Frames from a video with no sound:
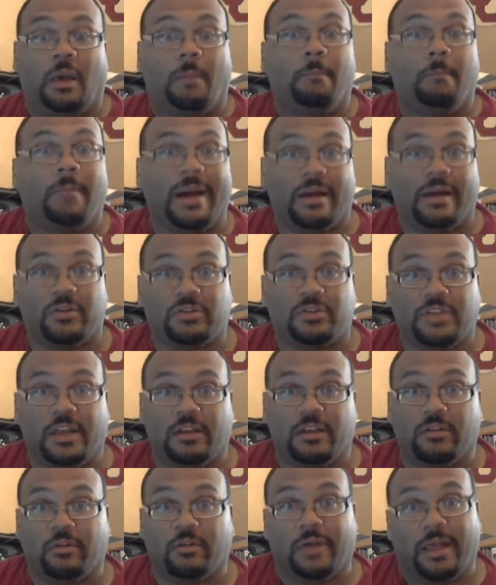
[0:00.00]
Miles
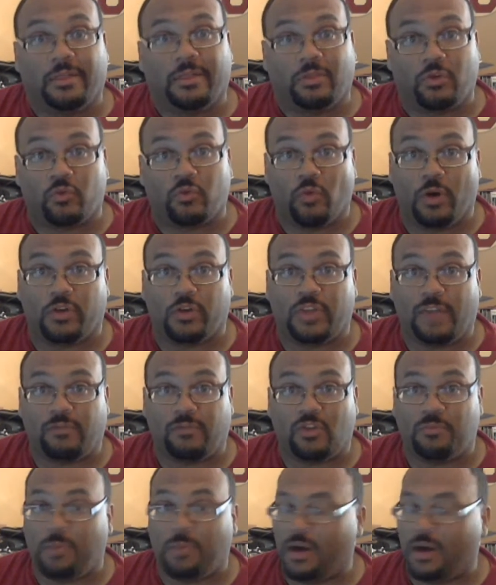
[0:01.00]
Taylor at the strong
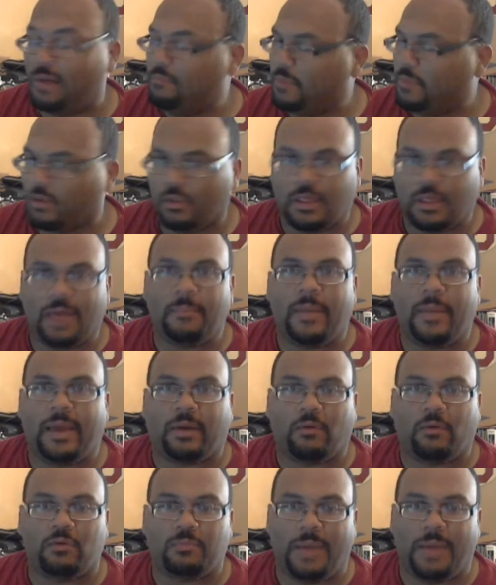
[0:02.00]
safety spot, middle
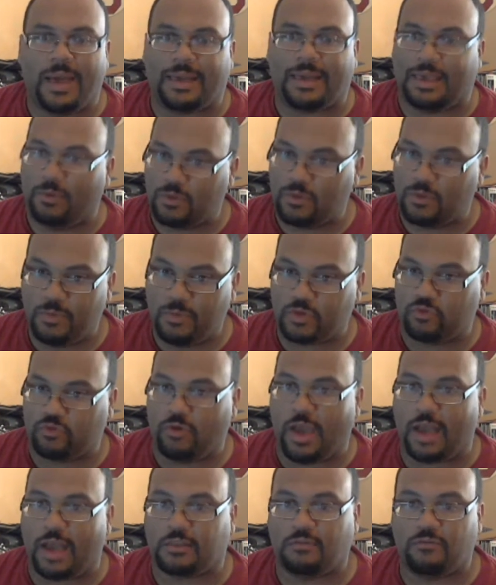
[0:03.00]
linebacker is back. He was Mr.
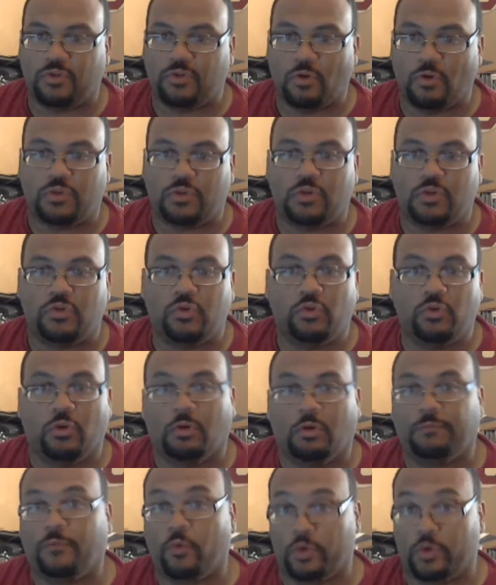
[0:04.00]
Active Josey
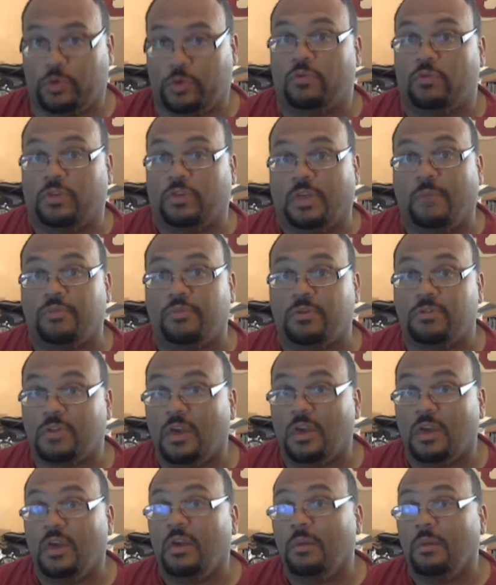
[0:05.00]
Jewell, four
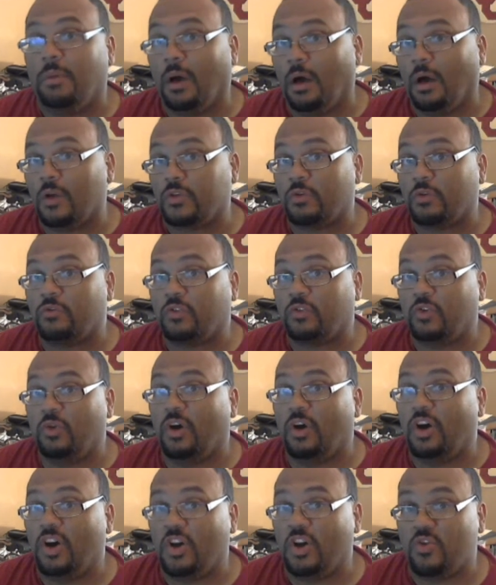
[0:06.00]
interceptions, but also to
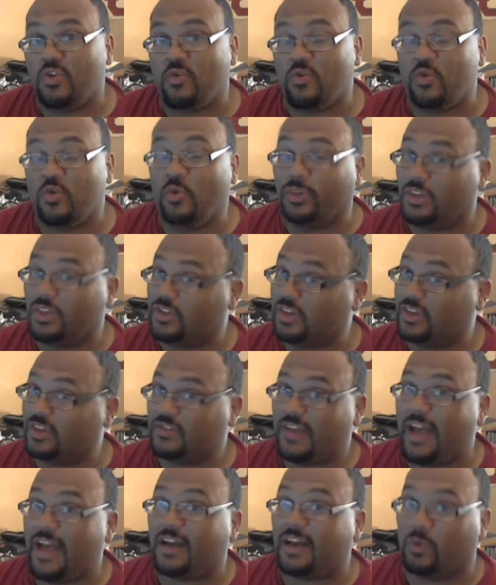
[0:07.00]
126
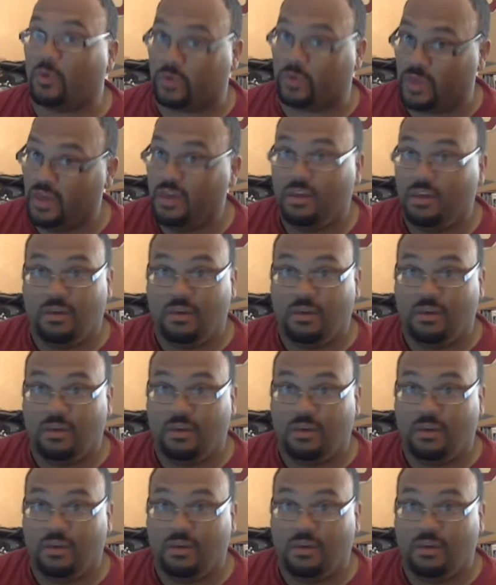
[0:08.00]
tackles.